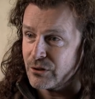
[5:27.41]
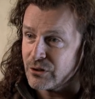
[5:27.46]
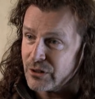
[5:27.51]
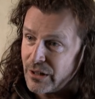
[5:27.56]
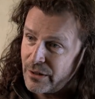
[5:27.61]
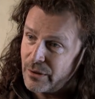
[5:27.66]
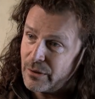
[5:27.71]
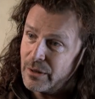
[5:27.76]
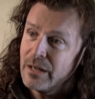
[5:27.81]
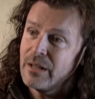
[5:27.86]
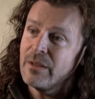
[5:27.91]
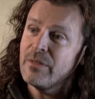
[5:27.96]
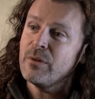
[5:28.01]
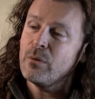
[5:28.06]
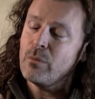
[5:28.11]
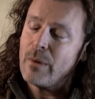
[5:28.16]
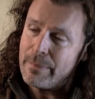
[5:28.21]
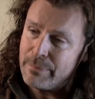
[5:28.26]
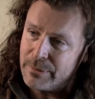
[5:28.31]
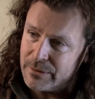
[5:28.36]
So
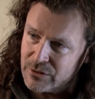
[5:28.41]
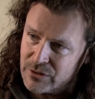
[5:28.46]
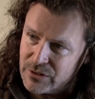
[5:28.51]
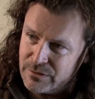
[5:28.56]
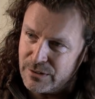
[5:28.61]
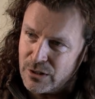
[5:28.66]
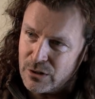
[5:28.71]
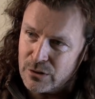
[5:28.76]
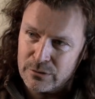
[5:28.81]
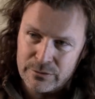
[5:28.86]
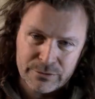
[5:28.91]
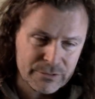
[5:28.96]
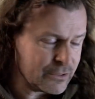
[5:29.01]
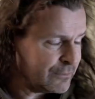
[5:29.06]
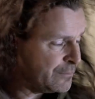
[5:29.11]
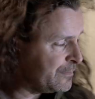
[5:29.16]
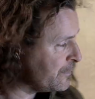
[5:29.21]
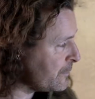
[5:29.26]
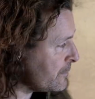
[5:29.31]
the weapons evolved